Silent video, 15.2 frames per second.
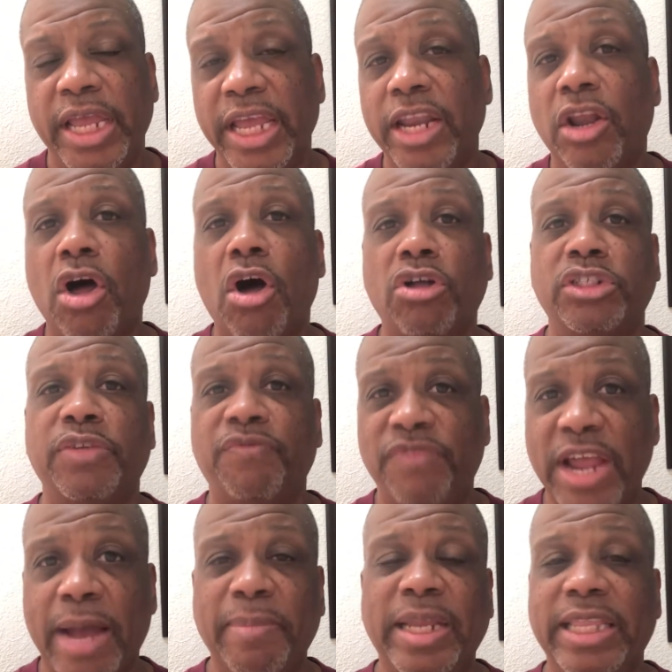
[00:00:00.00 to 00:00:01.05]
in-laws and
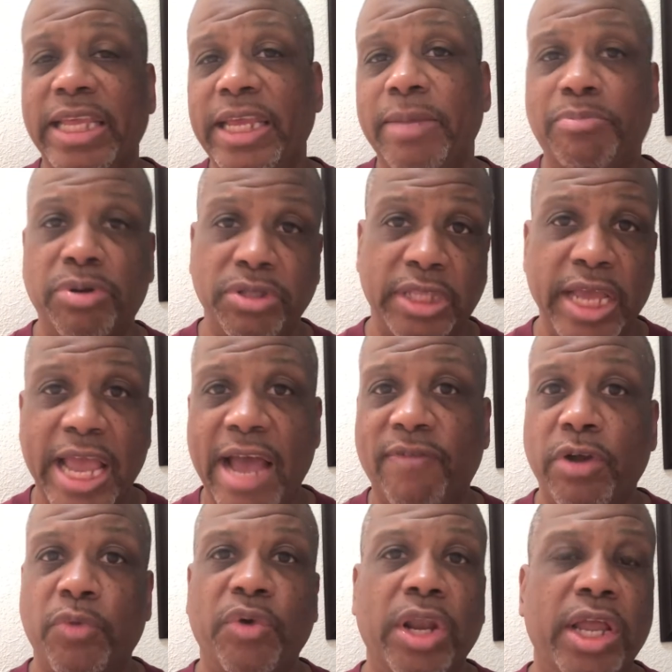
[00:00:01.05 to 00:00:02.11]
family, the input they
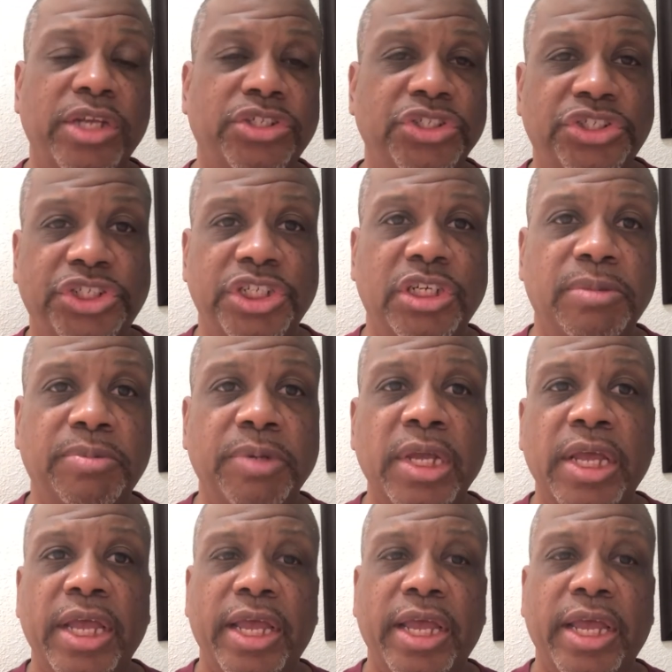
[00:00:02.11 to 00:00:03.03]
have on a relationship.